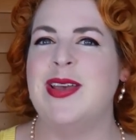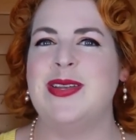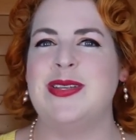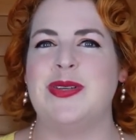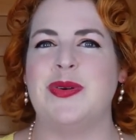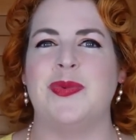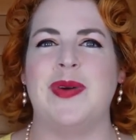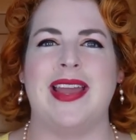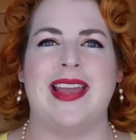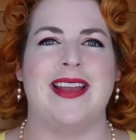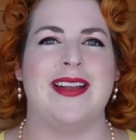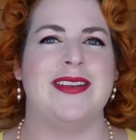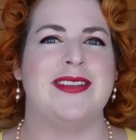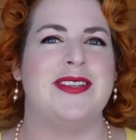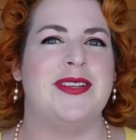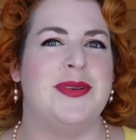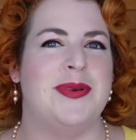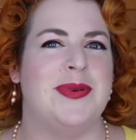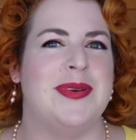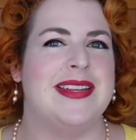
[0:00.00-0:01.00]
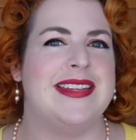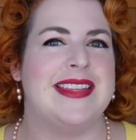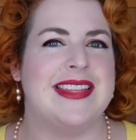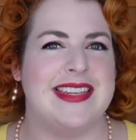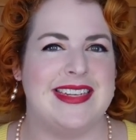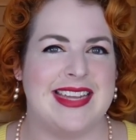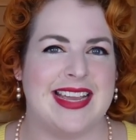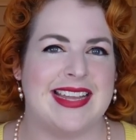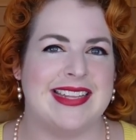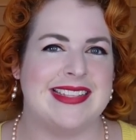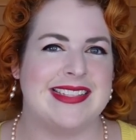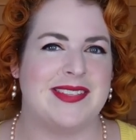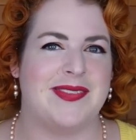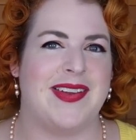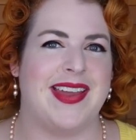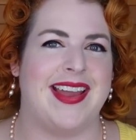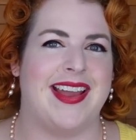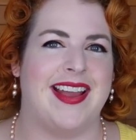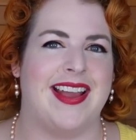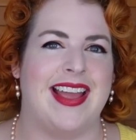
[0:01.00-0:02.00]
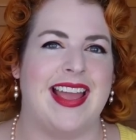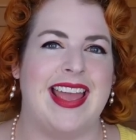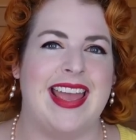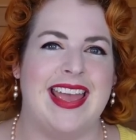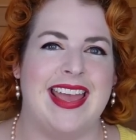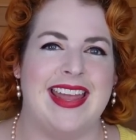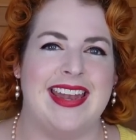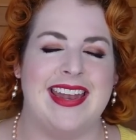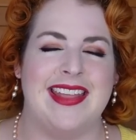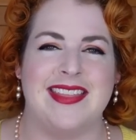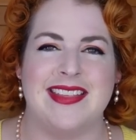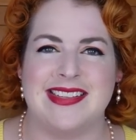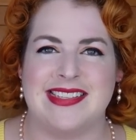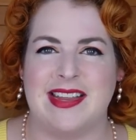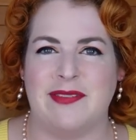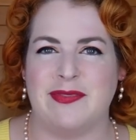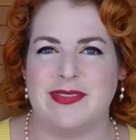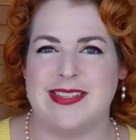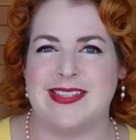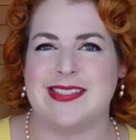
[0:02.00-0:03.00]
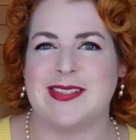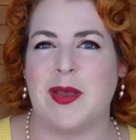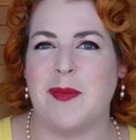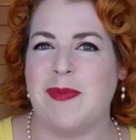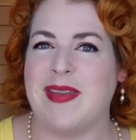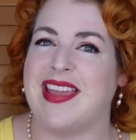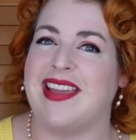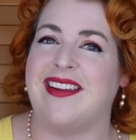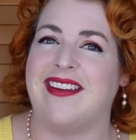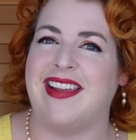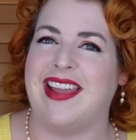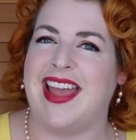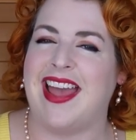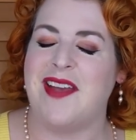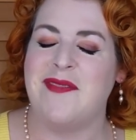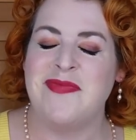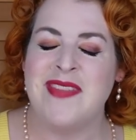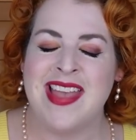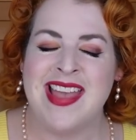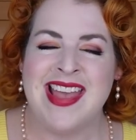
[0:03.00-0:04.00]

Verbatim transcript: to wear to the Dickens Fair in the San Francisco Bay Area.